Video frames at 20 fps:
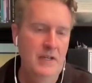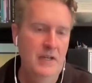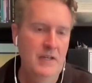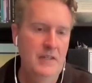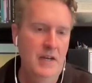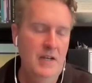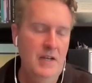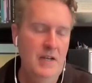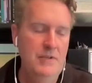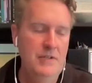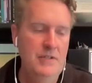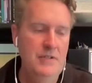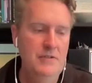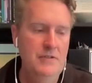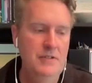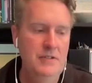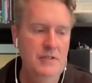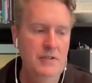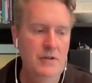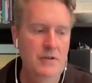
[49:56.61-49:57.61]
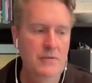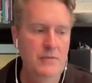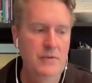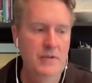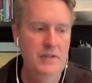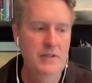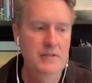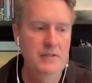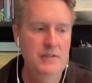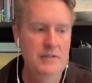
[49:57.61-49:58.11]
And then I would usually go
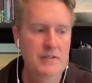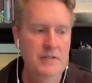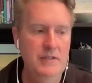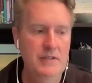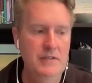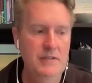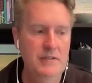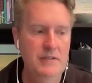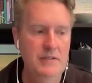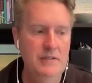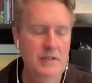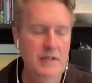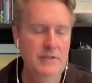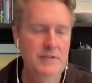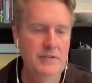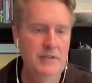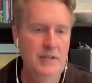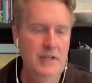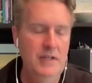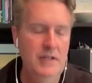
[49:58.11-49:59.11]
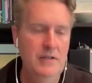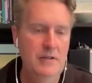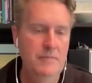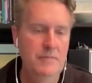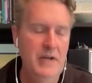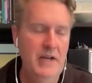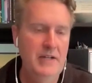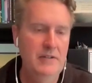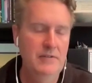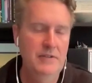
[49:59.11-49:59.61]
with just glycinate or
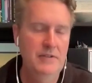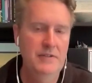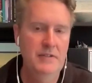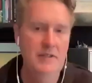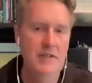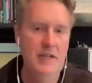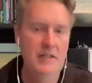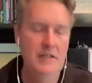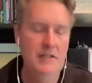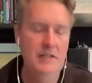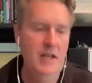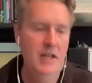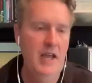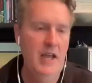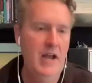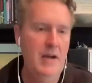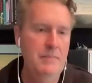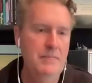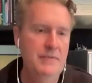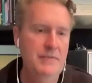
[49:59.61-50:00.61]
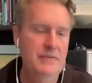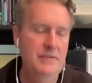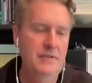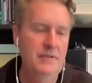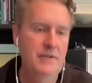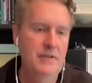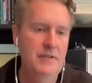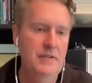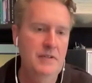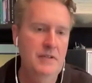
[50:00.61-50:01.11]
biglycinate in caps
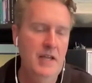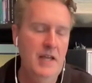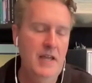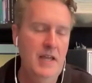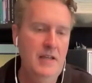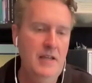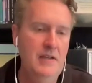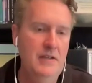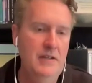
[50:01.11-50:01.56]
during the day.